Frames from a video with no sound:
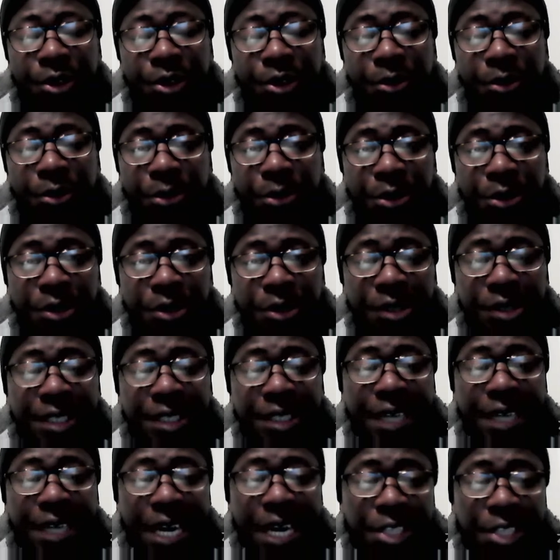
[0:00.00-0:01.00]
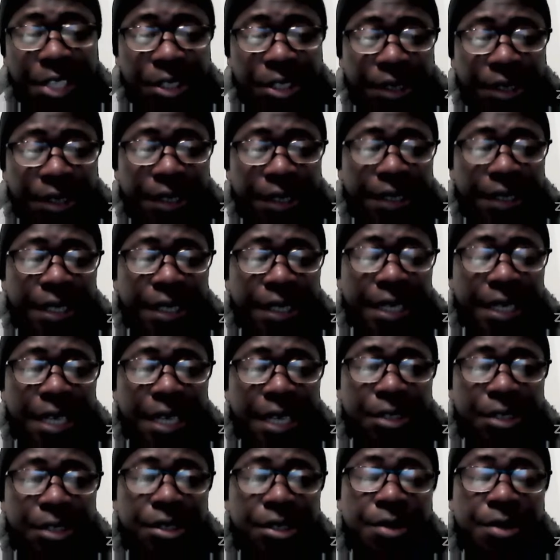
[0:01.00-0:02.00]
product gradually. And
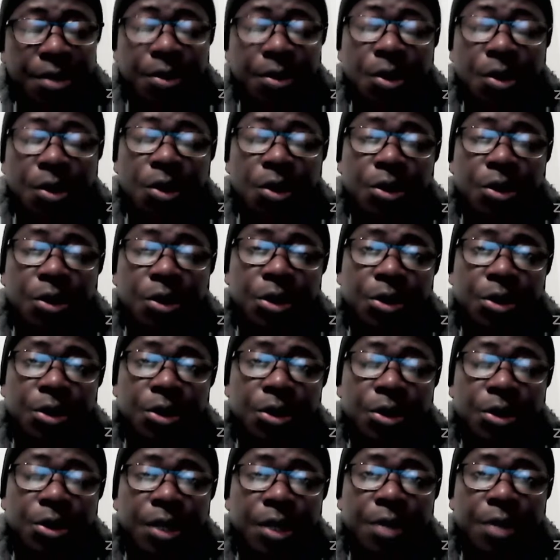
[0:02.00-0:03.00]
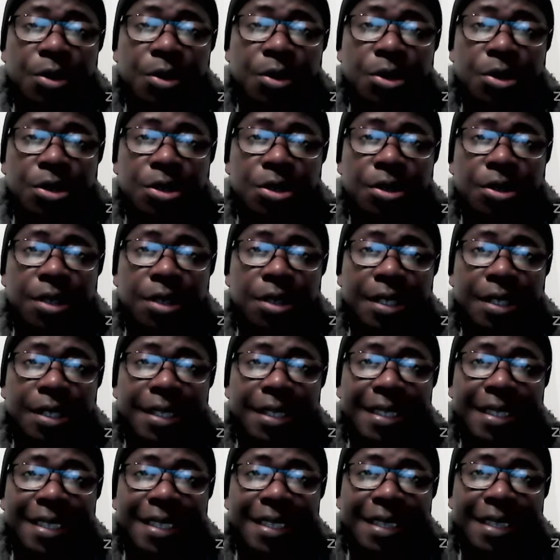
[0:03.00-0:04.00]
as the more you're able to
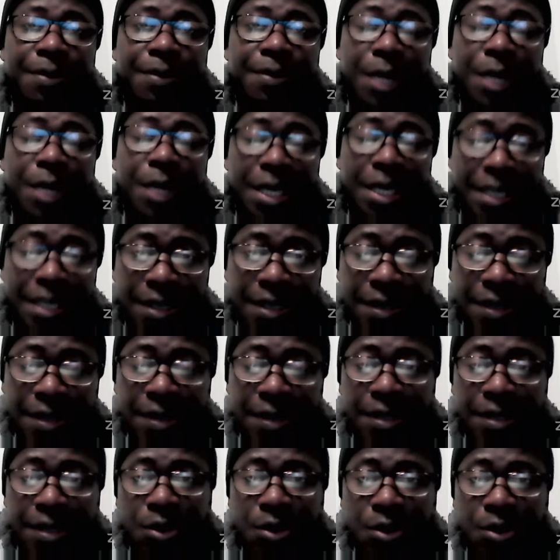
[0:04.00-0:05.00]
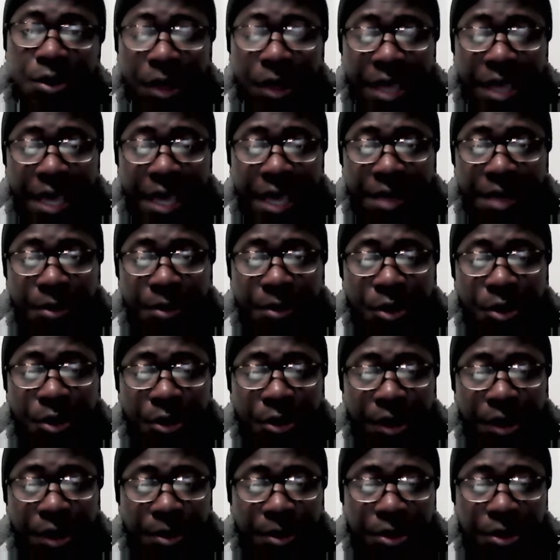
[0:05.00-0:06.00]
be consistent with that, the
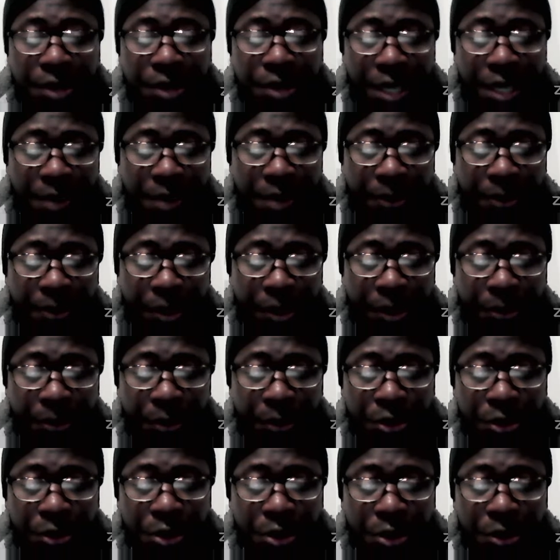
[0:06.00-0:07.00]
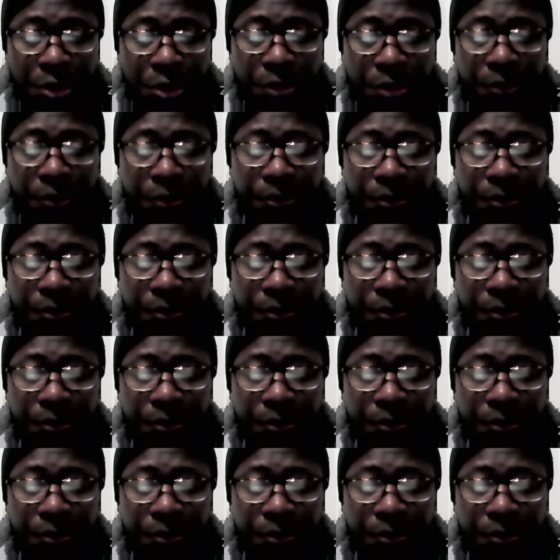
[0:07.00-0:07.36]
more you're able to get people to